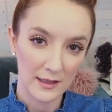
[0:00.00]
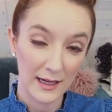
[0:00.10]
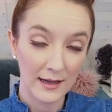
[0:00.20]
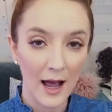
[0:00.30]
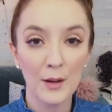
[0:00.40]

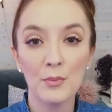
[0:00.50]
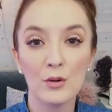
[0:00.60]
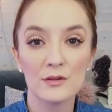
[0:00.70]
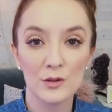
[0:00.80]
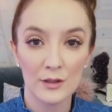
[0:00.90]

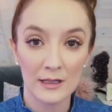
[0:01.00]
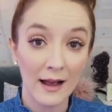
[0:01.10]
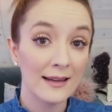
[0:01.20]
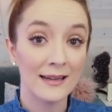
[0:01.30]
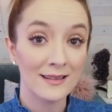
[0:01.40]
guidepost or a
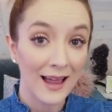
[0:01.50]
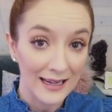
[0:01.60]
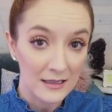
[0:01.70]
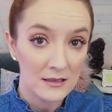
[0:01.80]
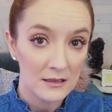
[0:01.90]
guiding
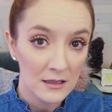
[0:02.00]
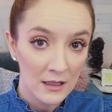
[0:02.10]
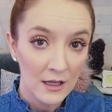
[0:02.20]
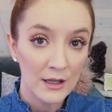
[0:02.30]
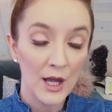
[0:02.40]
light
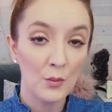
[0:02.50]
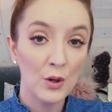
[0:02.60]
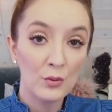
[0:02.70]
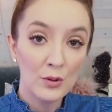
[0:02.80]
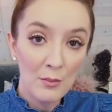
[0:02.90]
that
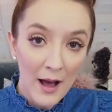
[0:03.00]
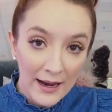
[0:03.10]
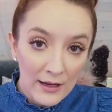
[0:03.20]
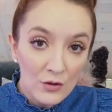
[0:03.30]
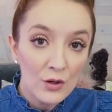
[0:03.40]
will
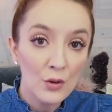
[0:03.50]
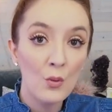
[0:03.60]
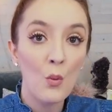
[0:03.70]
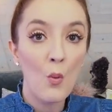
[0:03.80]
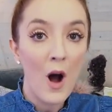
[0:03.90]
remind you
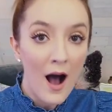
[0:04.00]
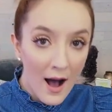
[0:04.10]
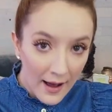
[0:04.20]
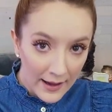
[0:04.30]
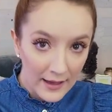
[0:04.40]

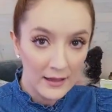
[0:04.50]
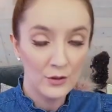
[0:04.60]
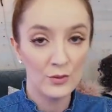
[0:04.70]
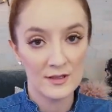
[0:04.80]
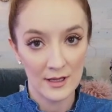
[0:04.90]
why you
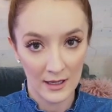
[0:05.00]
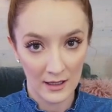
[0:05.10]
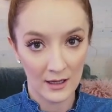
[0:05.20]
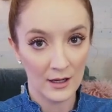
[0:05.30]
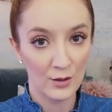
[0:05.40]

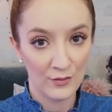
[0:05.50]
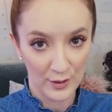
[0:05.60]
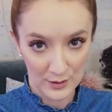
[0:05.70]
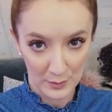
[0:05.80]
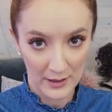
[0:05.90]
sing in the
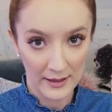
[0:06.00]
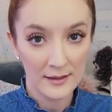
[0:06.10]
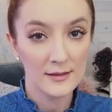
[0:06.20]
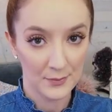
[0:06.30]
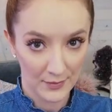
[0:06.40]
first
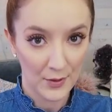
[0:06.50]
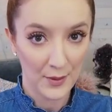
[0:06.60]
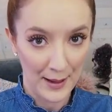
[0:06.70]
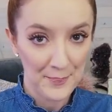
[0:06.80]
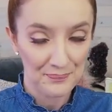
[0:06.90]
place.
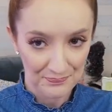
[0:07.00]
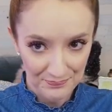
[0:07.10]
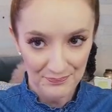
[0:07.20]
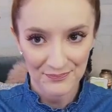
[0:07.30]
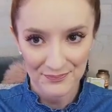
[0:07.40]
Okay?
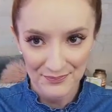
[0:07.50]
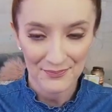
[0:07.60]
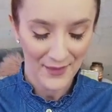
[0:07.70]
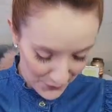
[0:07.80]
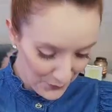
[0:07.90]

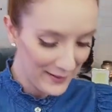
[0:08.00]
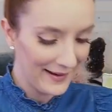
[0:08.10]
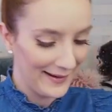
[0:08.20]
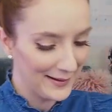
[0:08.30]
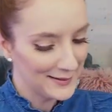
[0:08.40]

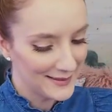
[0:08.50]
Okay.